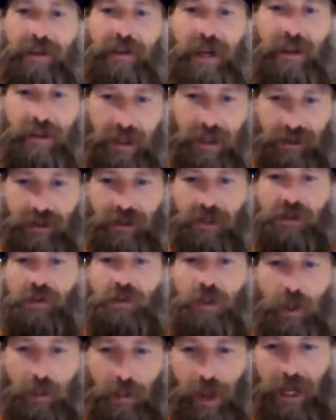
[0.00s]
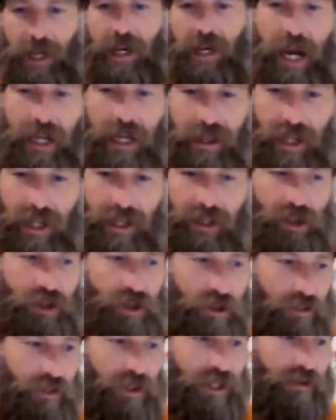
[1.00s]
And this is what my guidelines
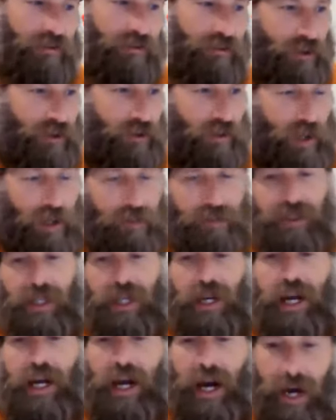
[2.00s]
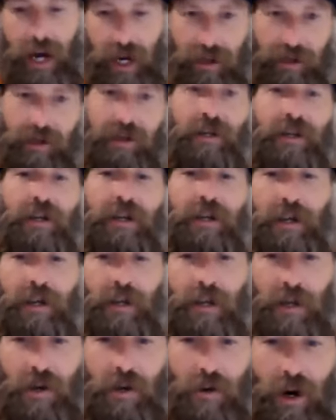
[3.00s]
should be for the reps that I hire,
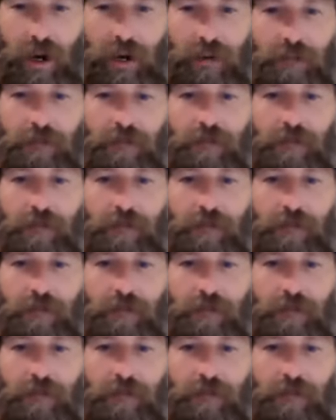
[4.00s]
right? Mm-hmm.